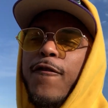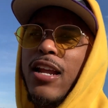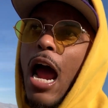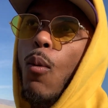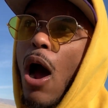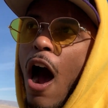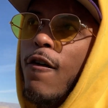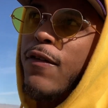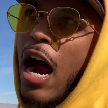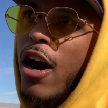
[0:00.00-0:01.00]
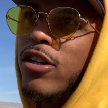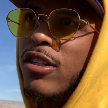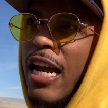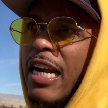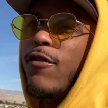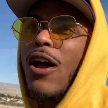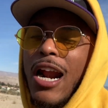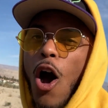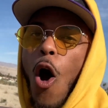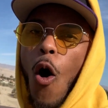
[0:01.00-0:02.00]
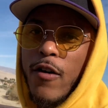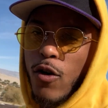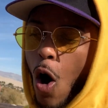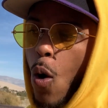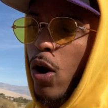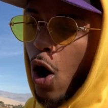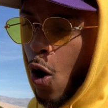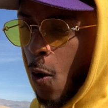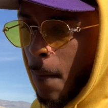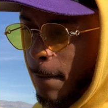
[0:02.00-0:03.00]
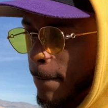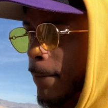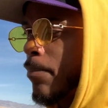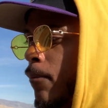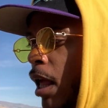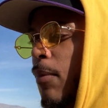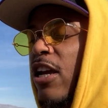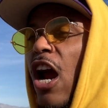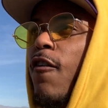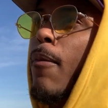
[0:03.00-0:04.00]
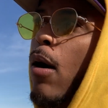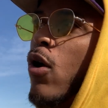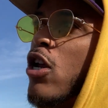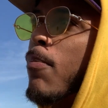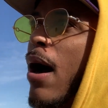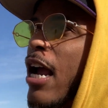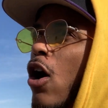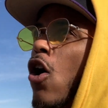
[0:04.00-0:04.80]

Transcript: for like wildfires. And if you got a home, you own a home, be careful about where you buy your